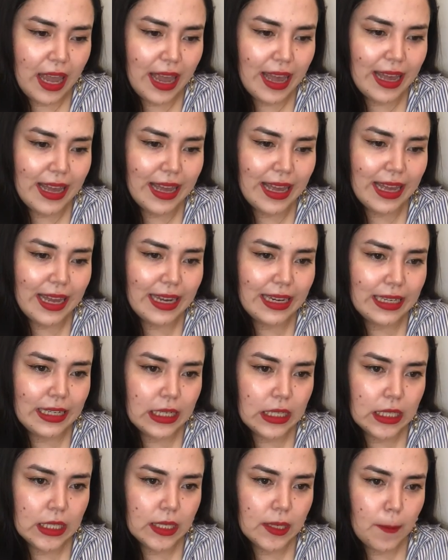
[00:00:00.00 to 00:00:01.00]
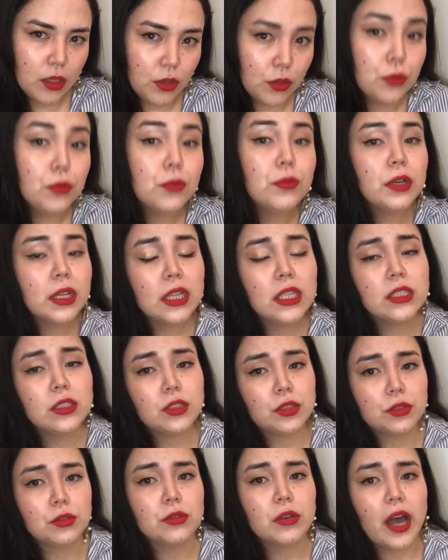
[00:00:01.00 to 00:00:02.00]
And you really
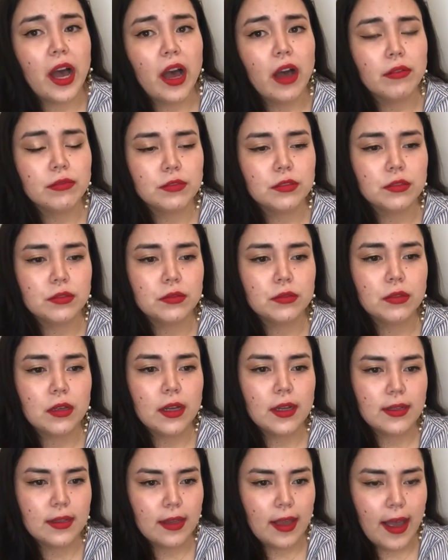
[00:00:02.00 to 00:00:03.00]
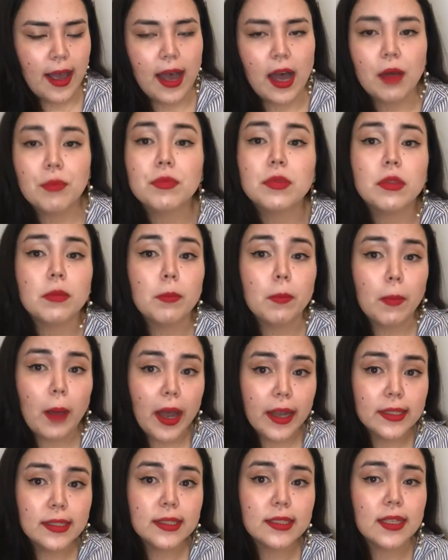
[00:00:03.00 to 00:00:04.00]
do have to have the
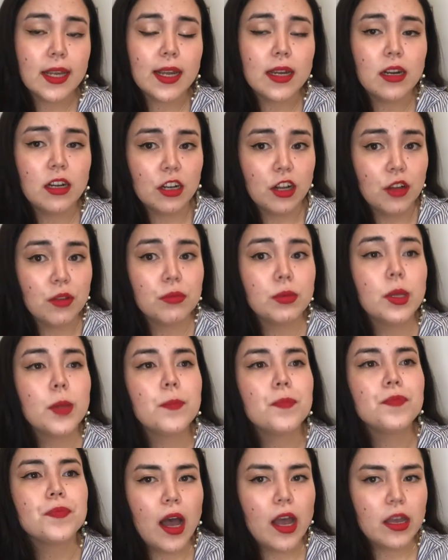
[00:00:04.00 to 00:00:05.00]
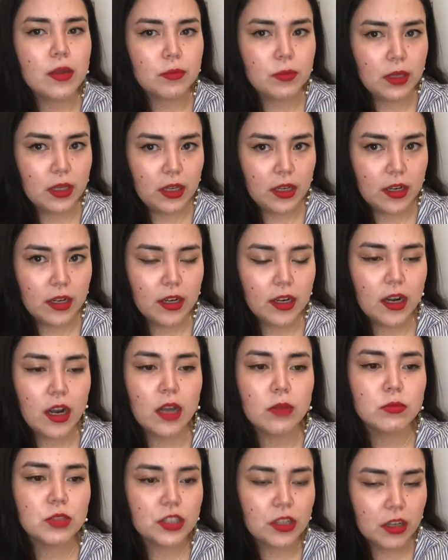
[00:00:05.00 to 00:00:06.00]
mindset of, I am here,
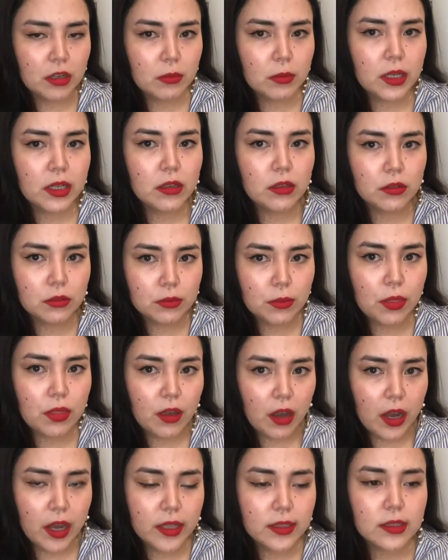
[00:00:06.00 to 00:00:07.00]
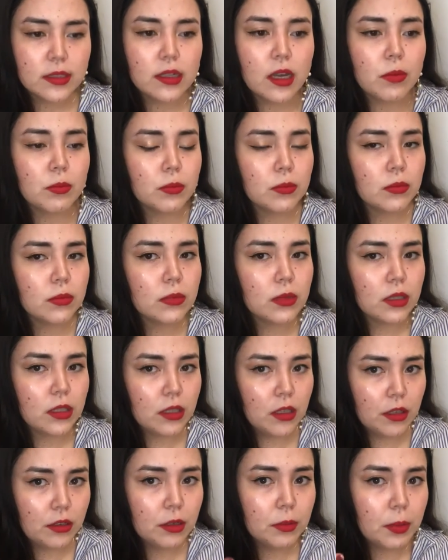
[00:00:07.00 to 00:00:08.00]
I'm sharing my own thoughts, I'm
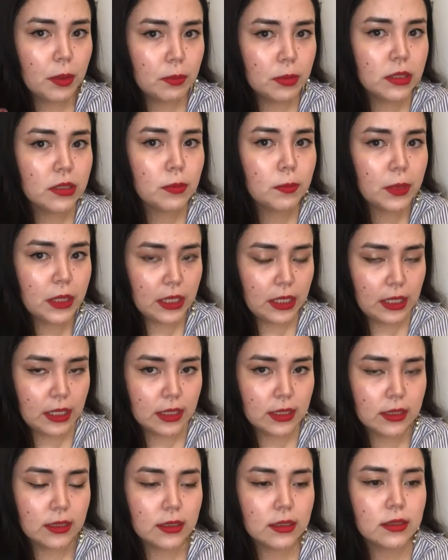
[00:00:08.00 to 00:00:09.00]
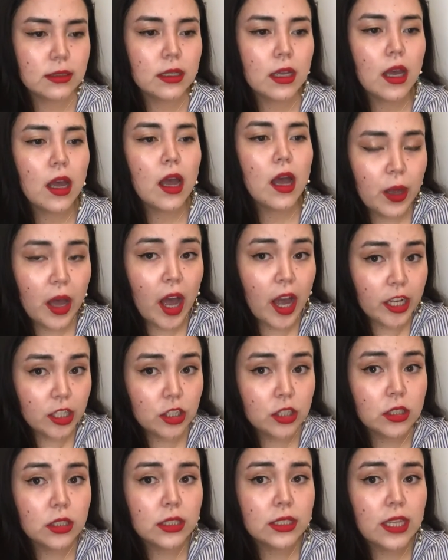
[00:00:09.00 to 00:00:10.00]
hearing people's opinions, I
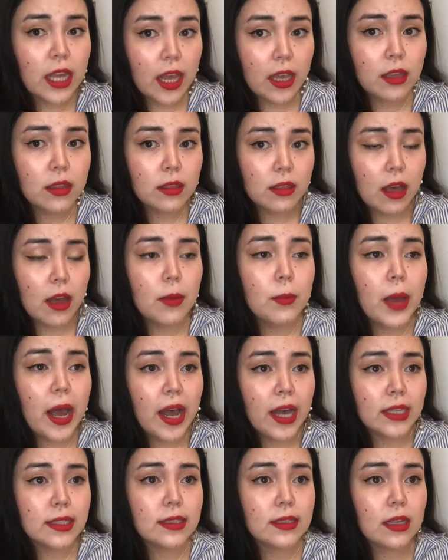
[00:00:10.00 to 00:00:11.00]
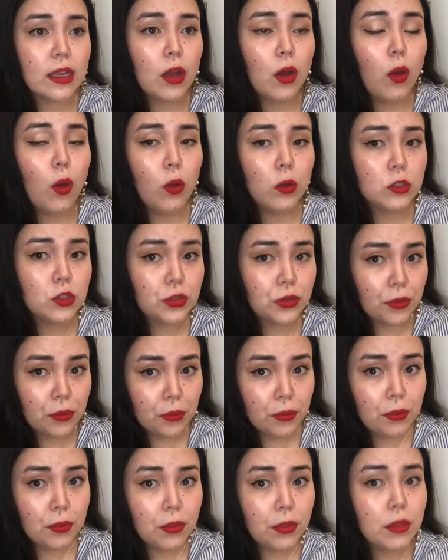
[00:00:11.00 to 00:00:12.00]
shouldn't take them as the whole
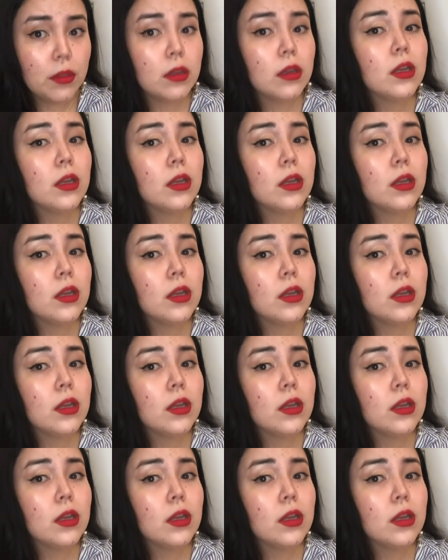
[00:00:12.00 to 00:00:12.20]
truth,